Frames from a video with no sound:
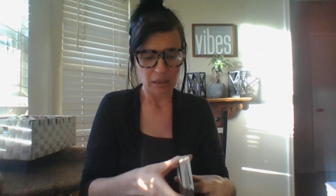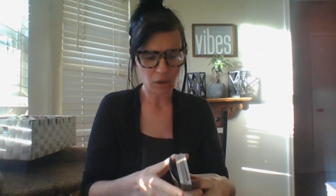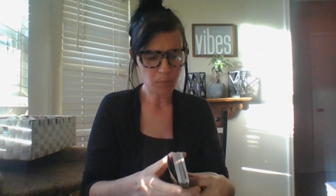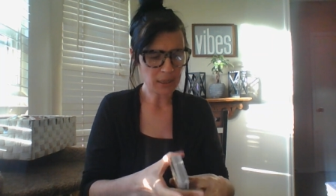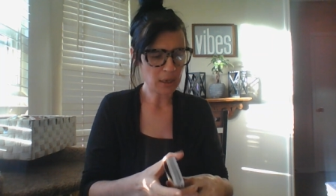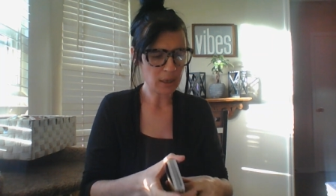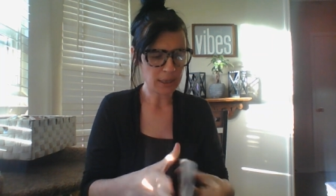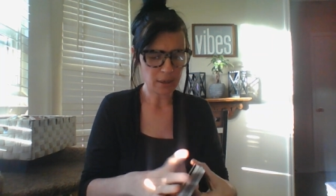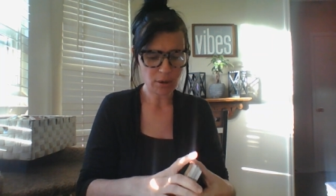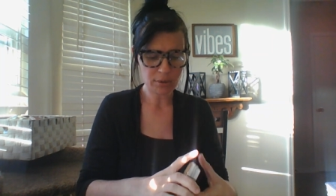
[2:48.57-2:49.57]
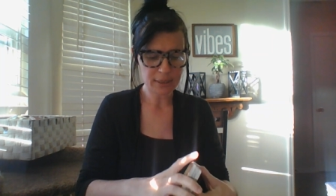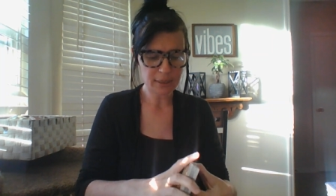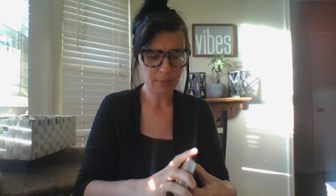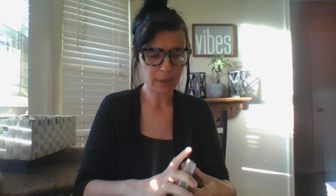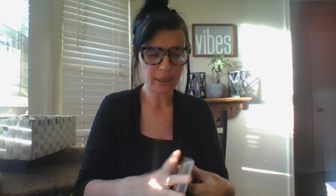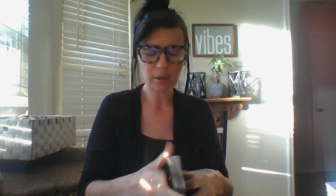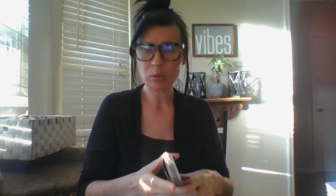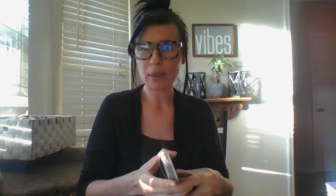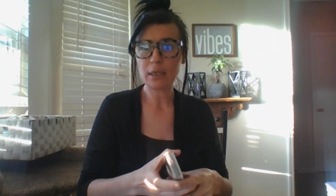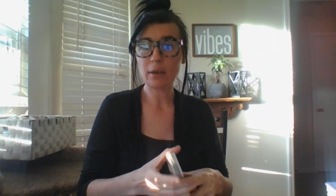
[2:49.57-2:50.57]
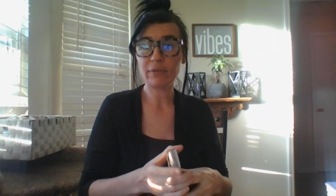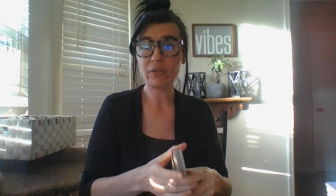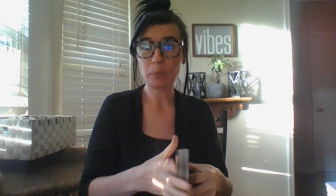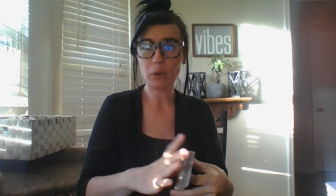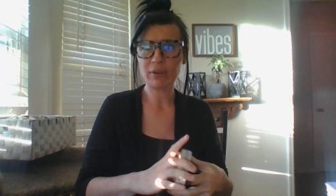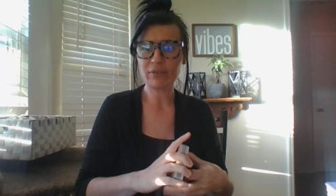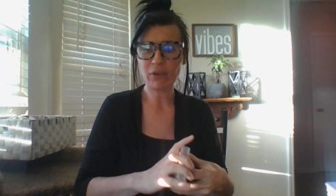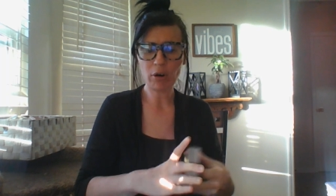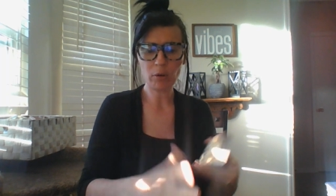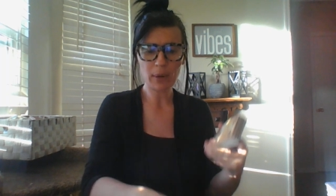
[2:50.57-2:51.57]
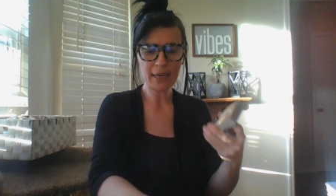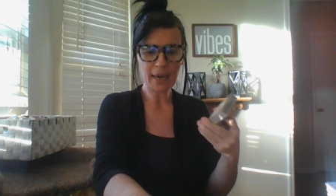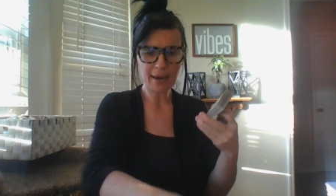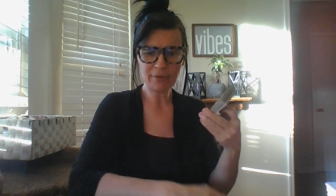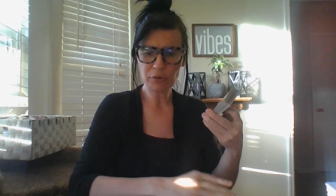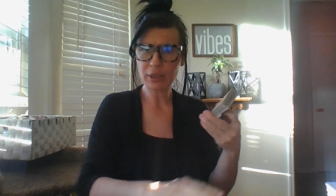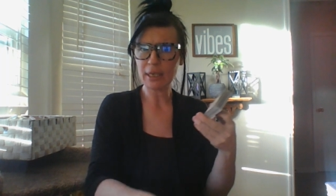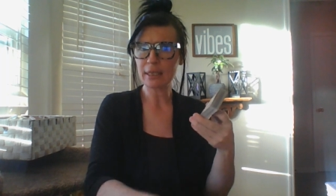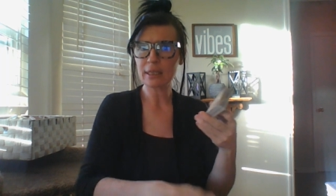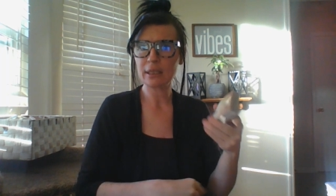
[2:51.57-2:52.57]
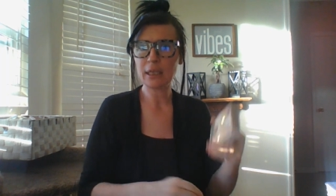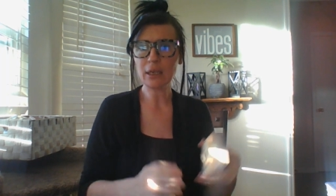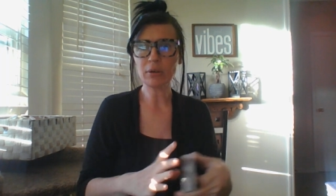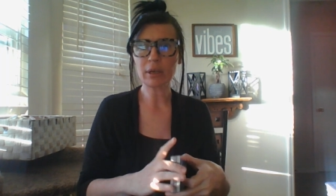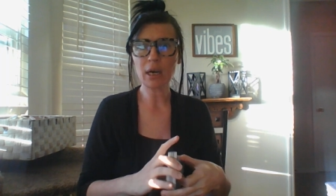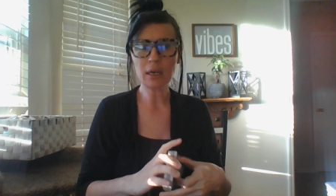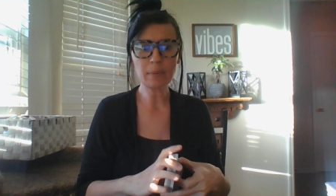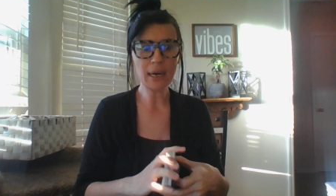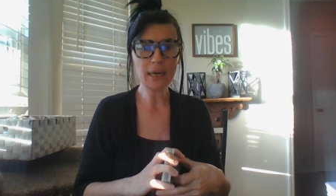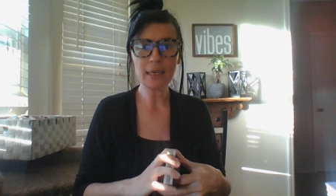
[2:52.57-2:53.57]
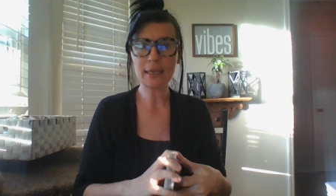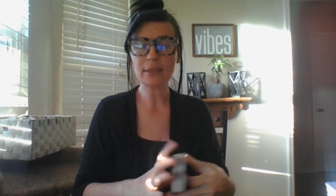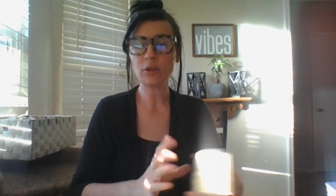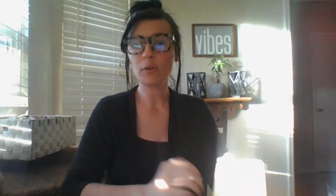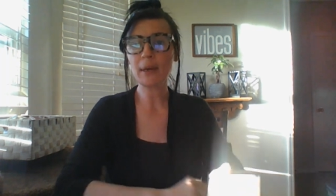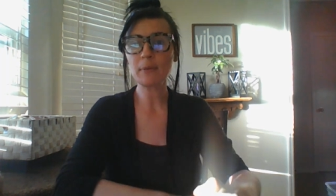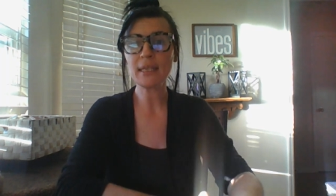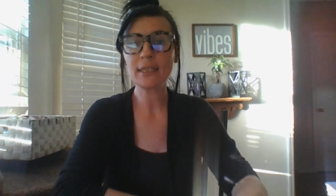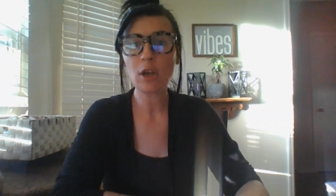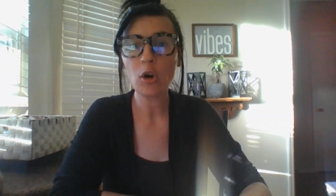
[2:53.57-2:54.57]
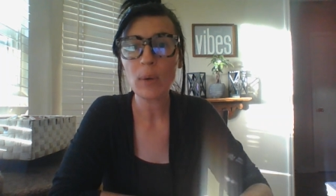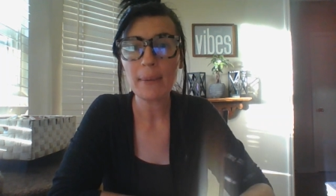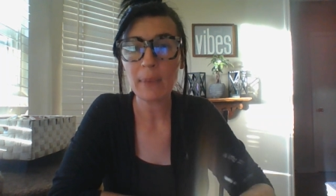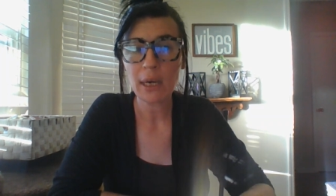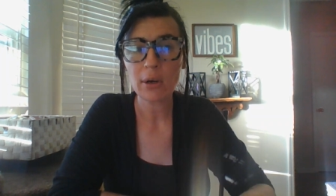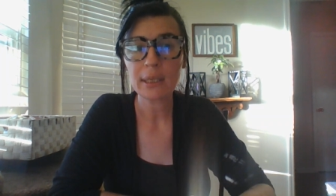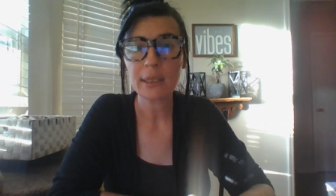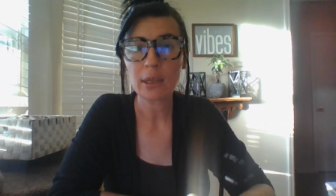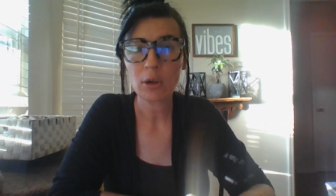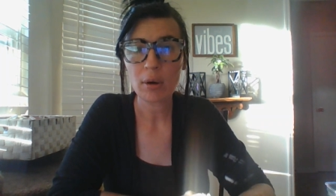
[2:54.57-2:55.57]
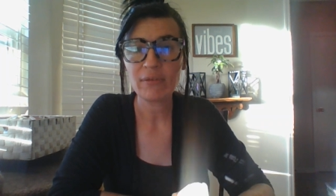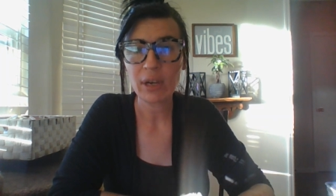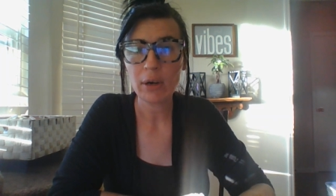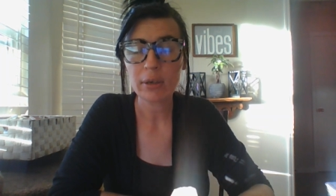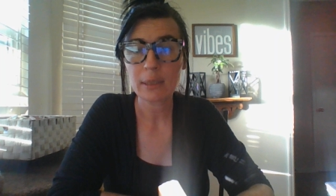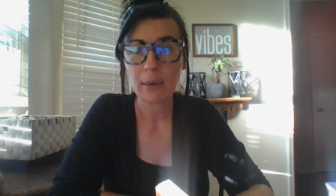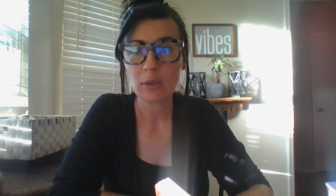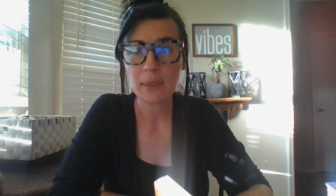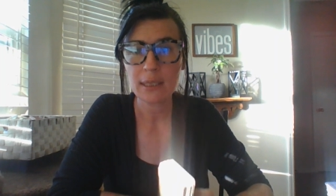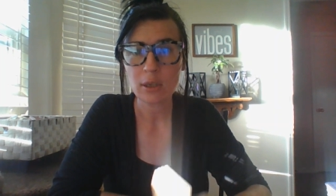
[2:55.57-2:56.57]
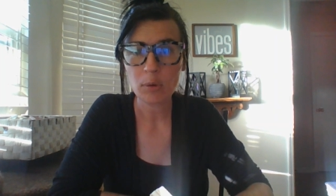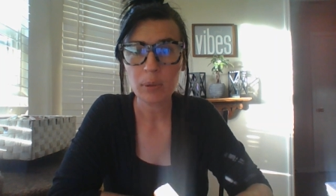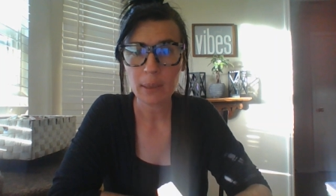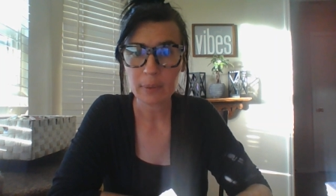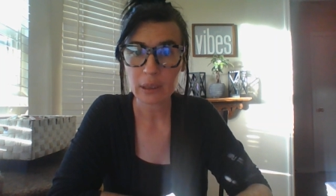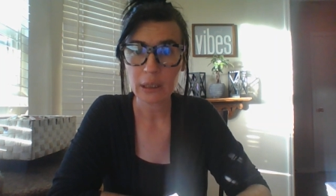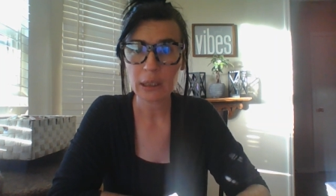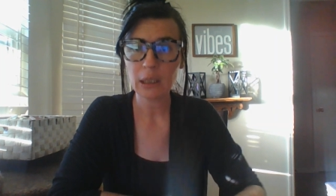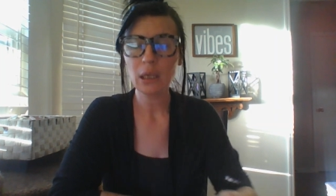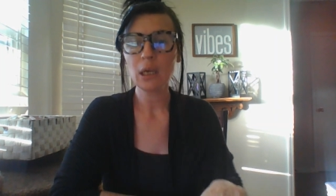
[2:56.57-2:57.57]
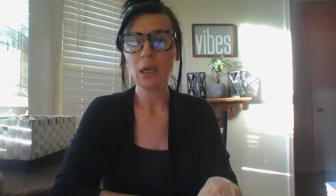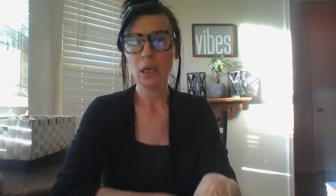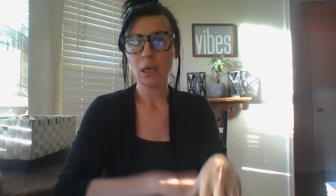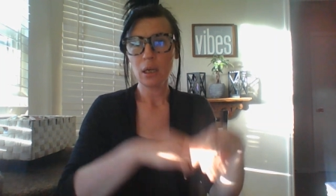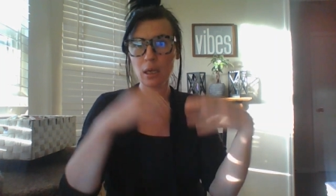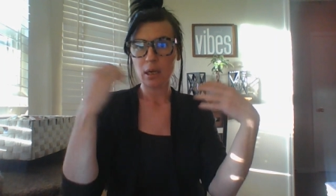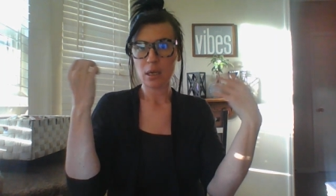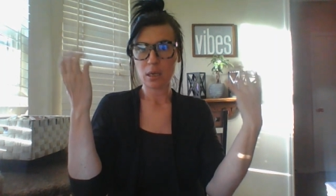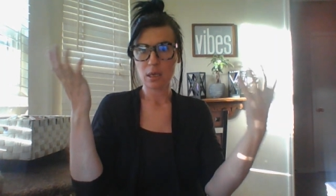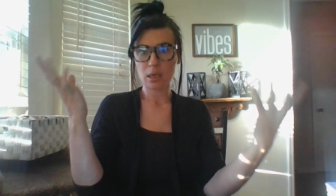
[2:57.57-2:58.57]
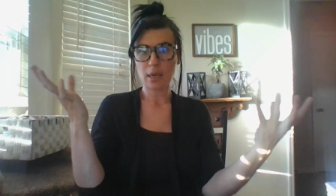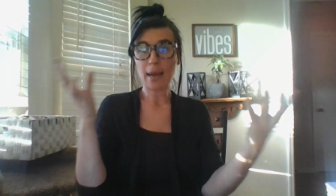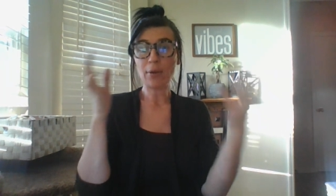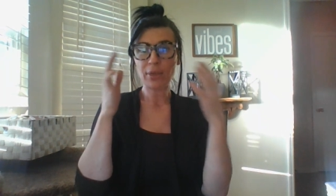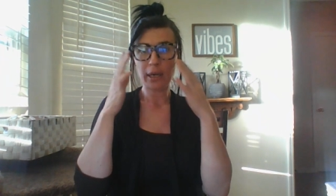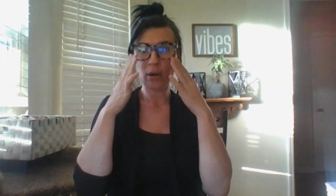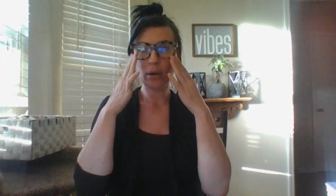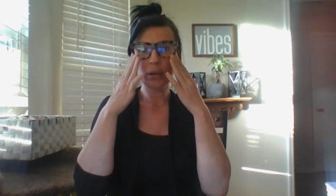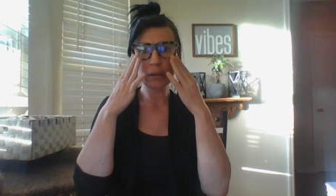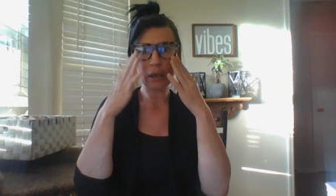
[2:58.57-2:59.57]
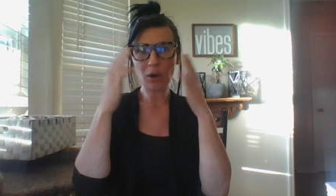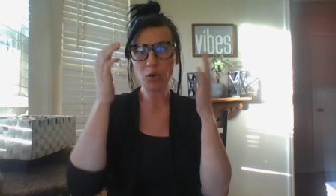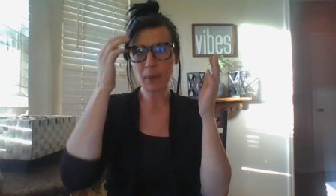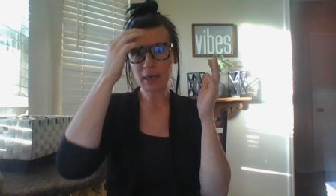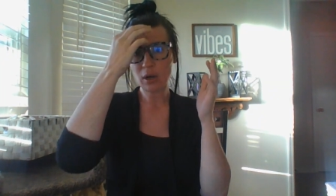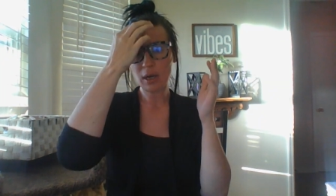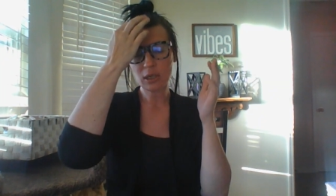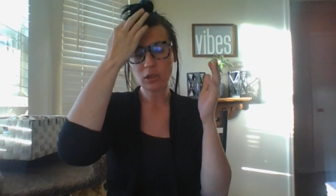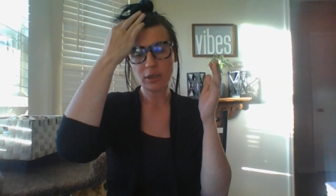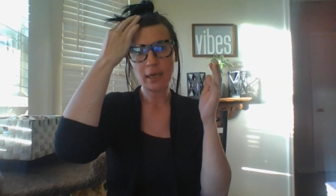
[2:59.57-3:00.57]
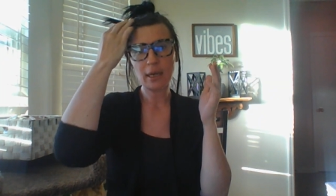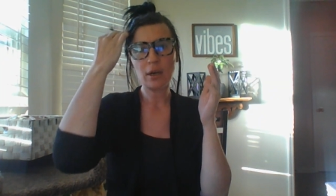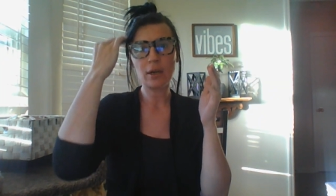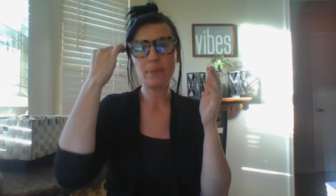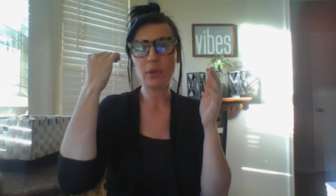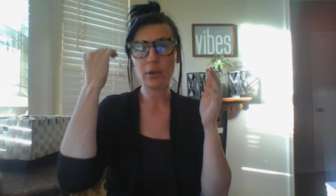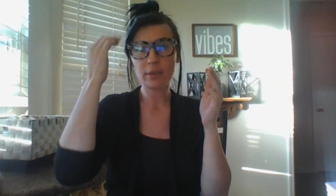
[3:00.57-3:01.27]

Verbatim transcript: Oh my God, I heard some Leos will end up moving far away after this. Dear God Almighty. So they're about to be so embarrassed that their affair is about to be so publicly out there. Oh my gosh, that um,